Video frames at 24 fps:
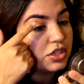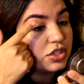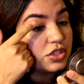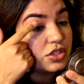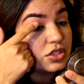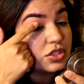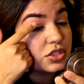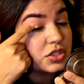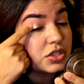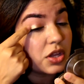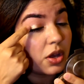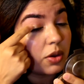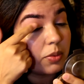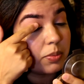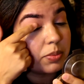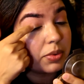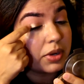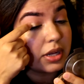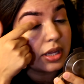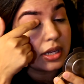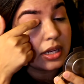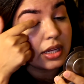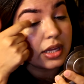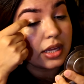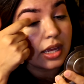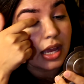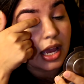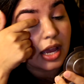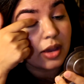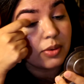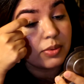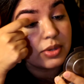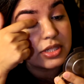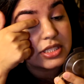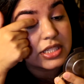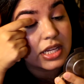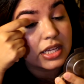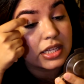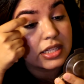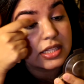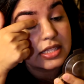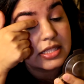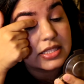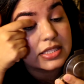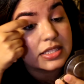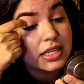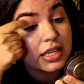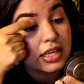So pretty. I wish I
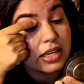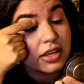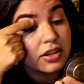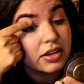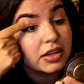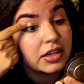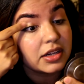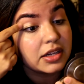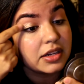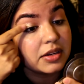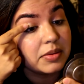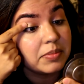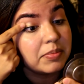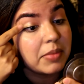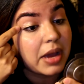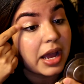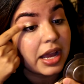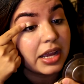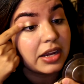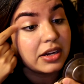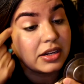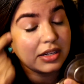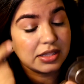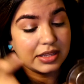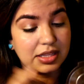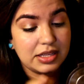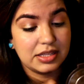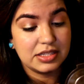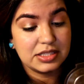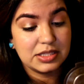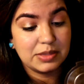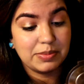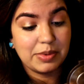could sit here and admire this,